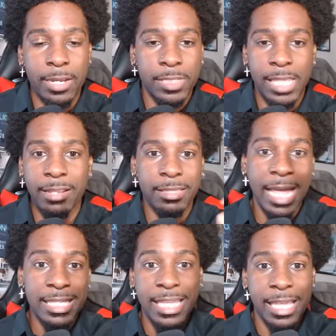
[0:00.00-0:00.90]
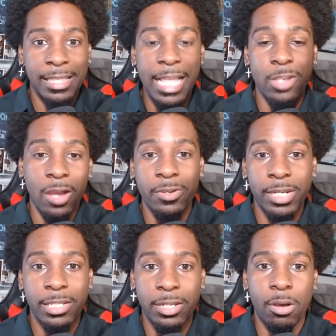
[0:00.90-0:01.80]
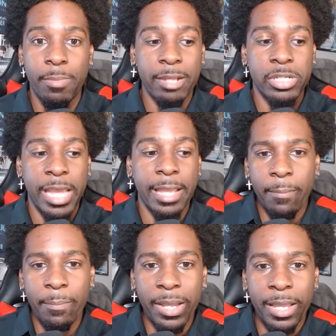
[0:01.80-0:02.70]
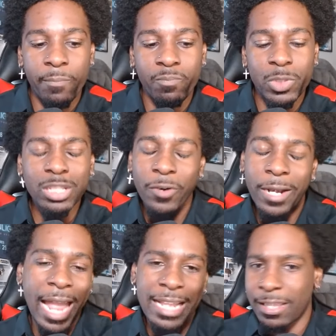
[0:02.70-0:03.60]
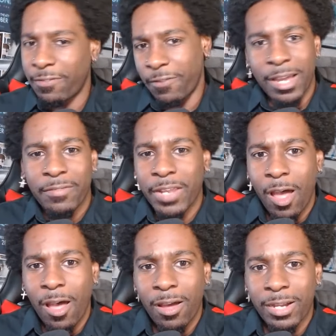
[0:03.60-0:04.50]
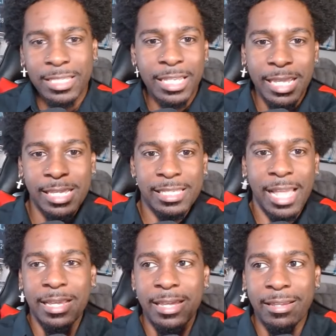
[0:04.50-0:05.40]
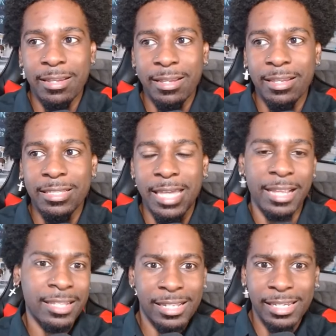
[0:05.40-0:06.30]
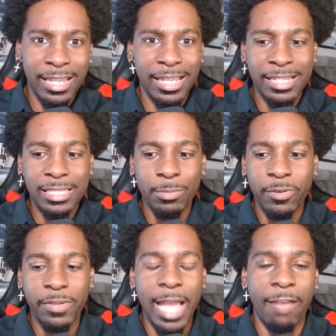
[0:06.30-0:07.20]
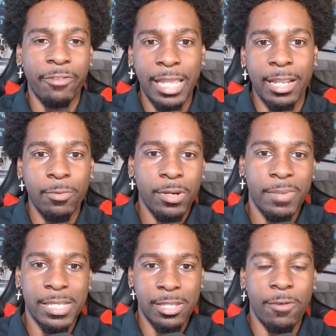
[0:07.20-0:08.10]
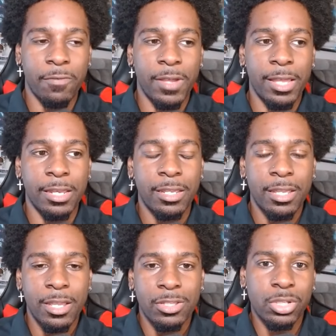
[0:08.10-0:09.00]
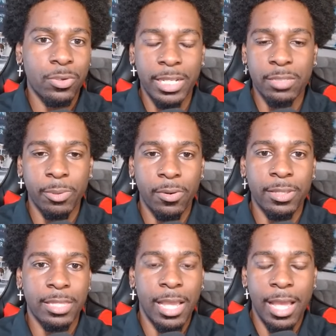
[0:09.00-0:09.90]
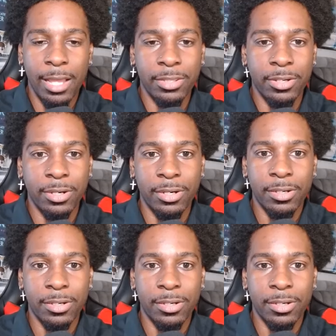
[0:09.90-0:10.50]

it was like, that's it. That's all you need to know about Jack. But just for like the fun of it all, because it is like technically a kid's movie, I feel like it would have been so fun to explore the other